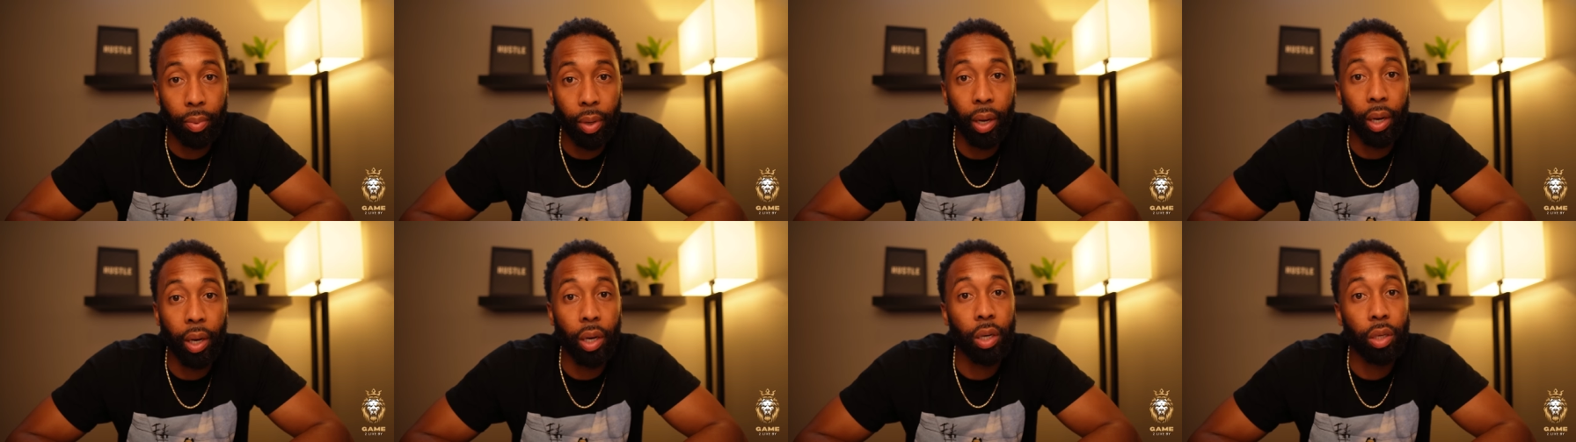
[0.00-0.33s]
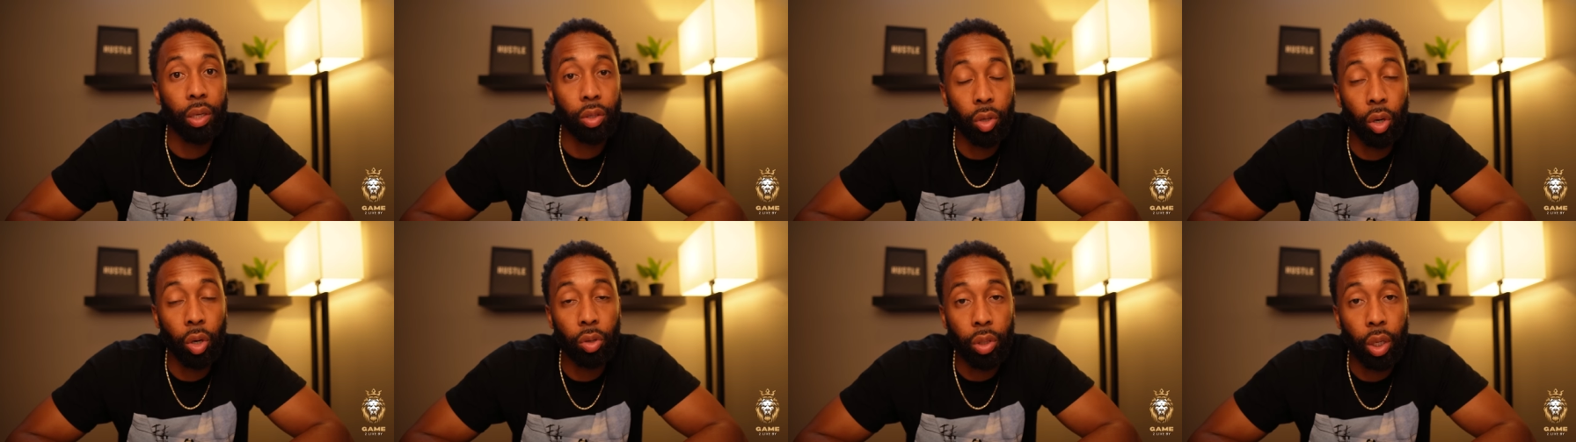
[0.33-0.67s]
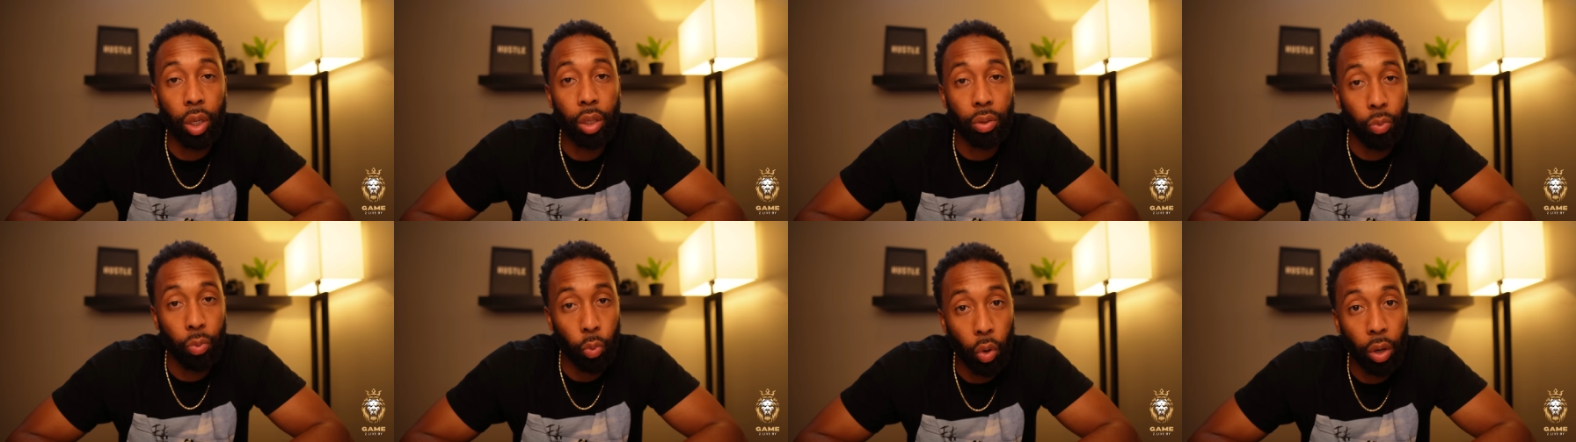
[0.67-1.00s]
Like it's gonna
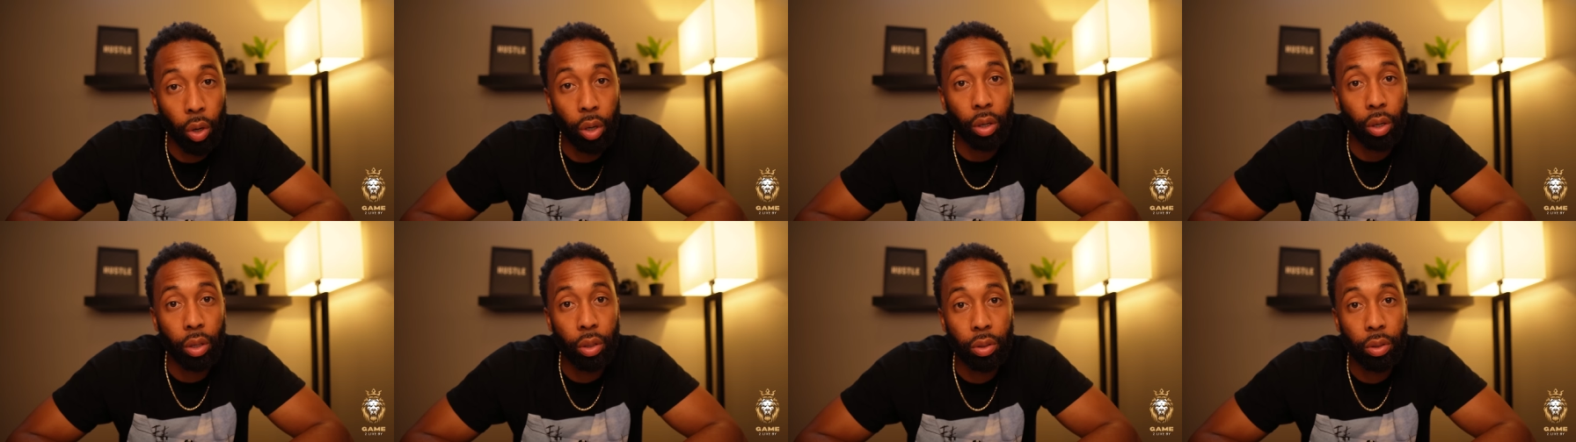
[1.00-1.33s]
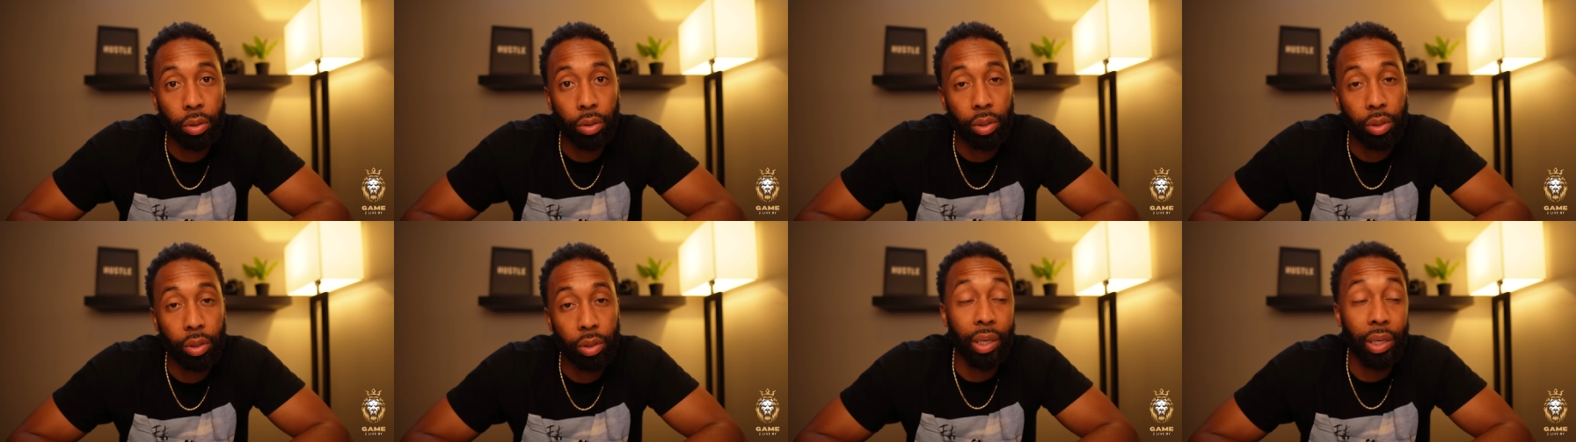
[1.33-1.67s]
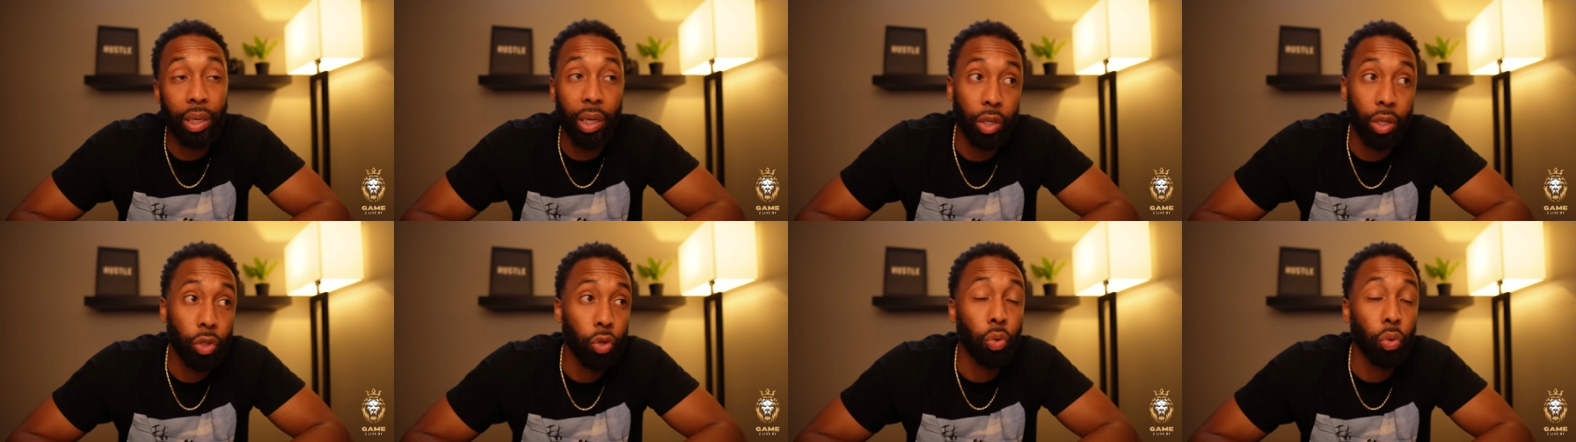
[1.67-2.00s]
take some work to
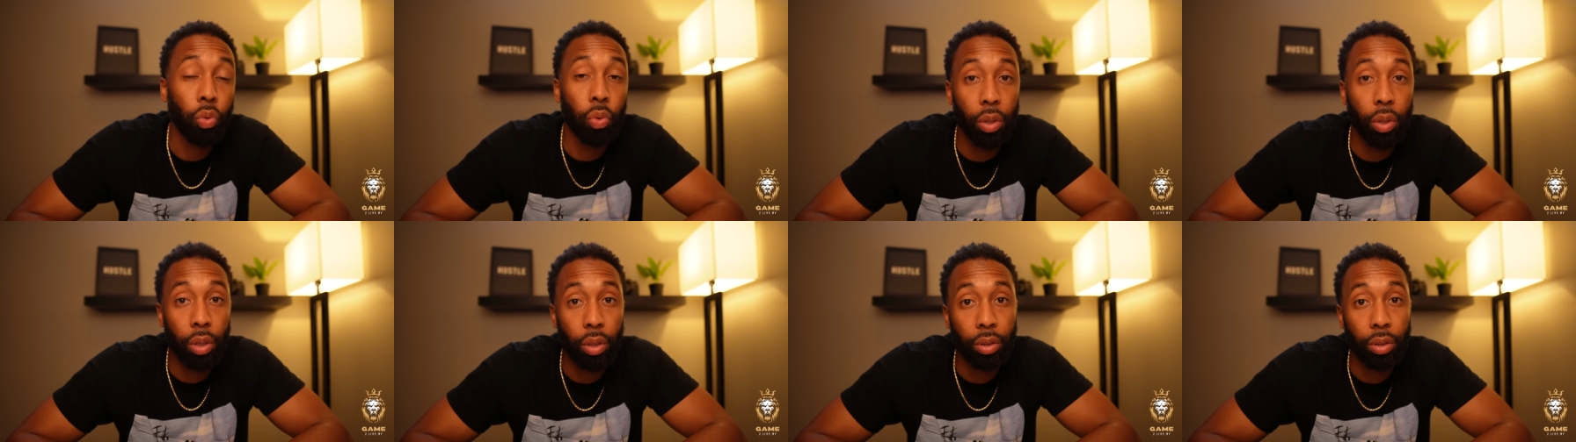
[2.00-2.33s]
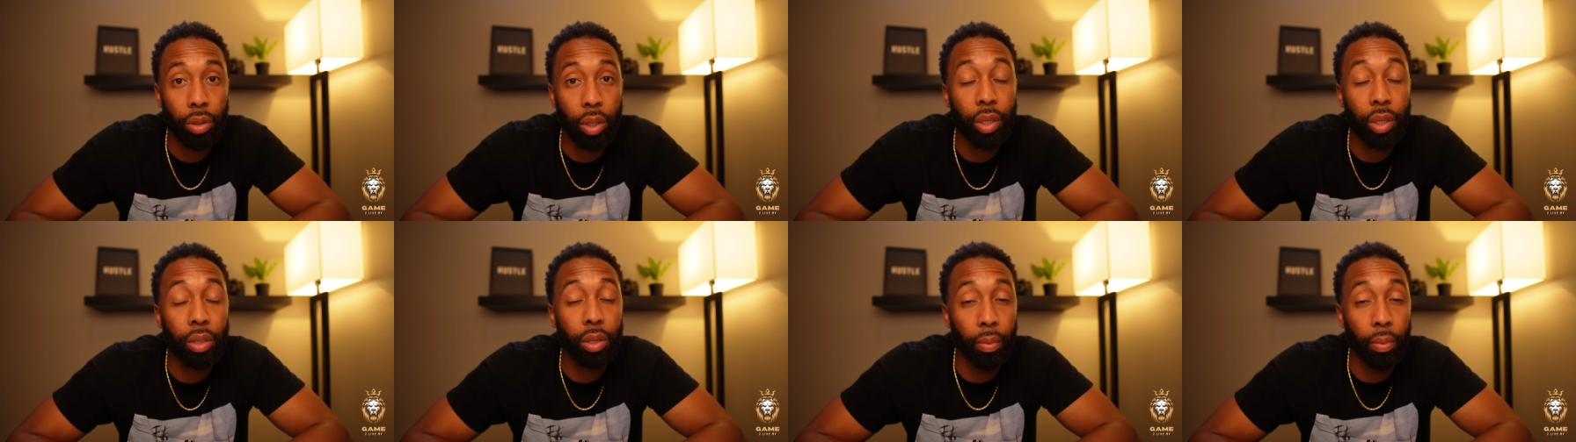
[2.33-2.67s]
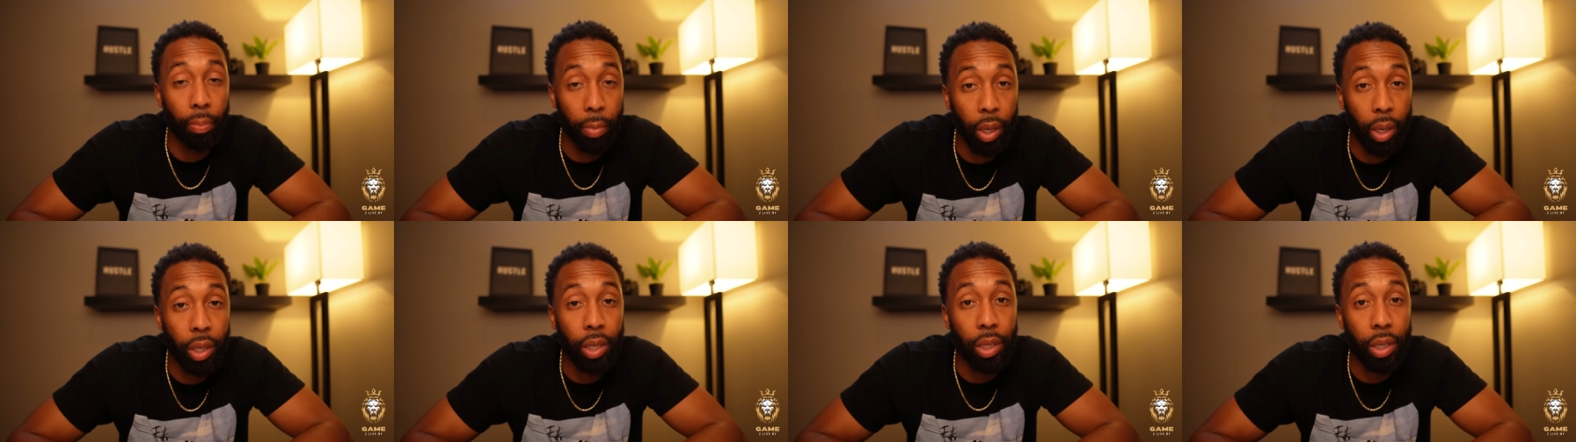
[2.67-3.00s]
get to it. If the
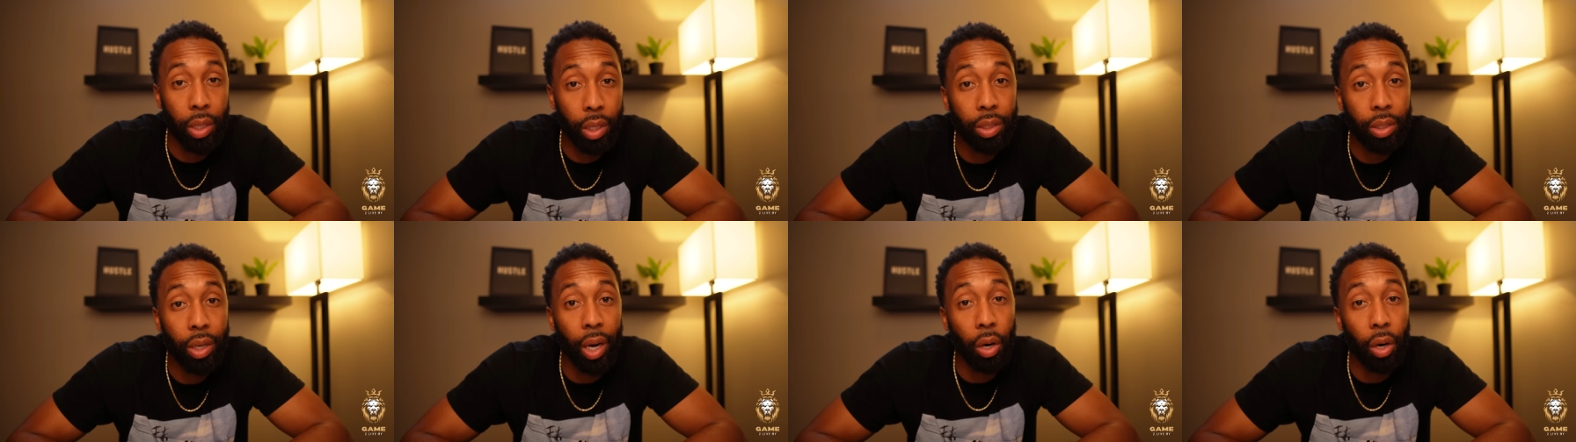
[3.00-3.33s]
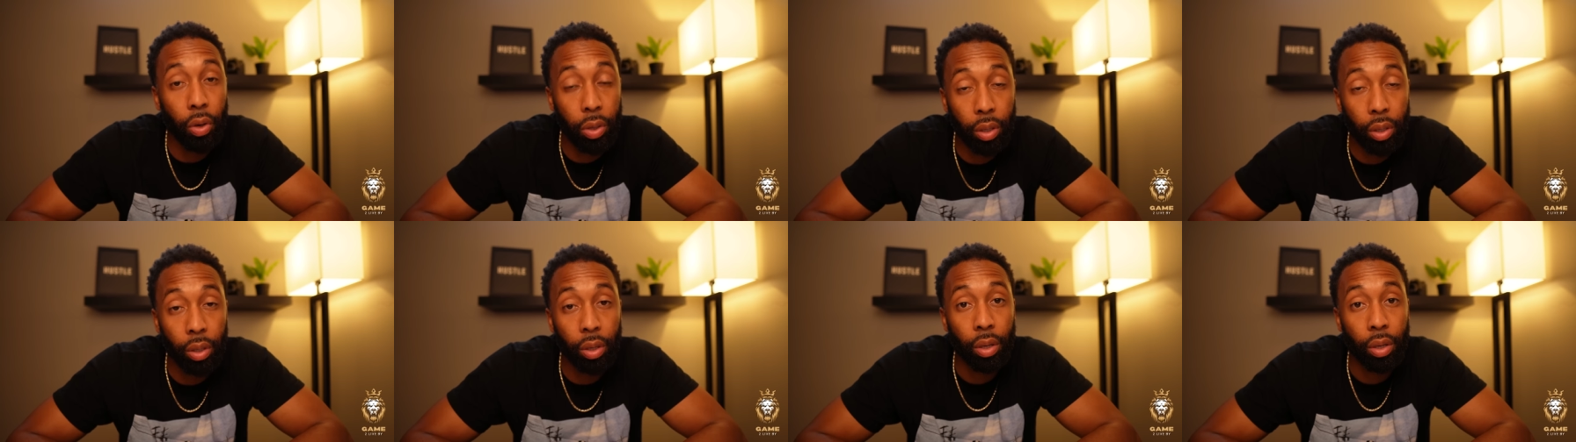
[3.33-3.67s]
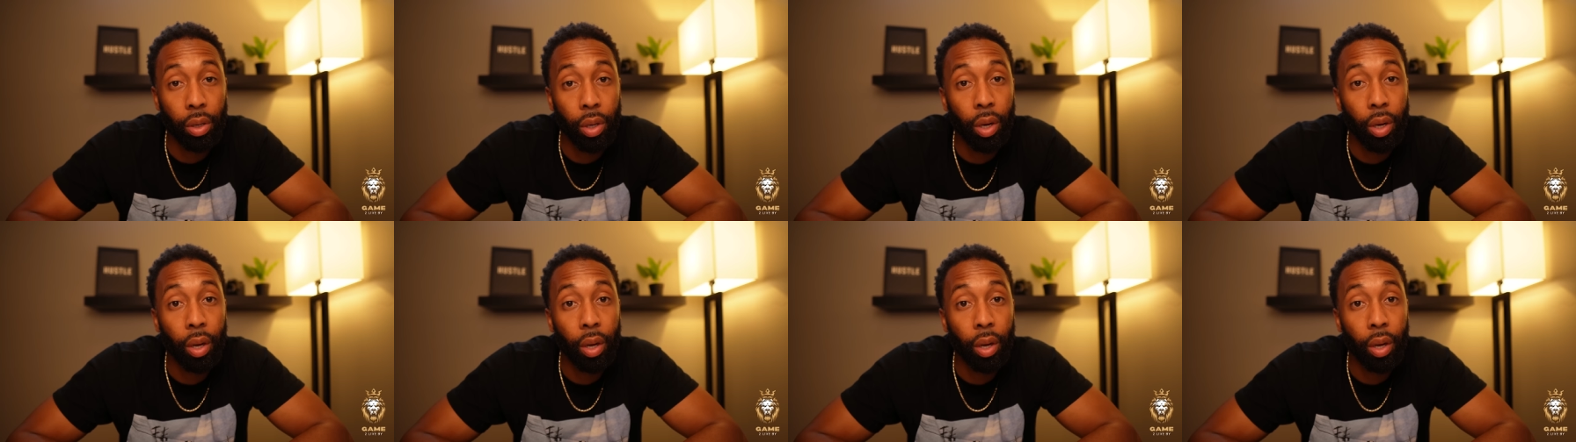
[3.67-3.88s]
money is out here,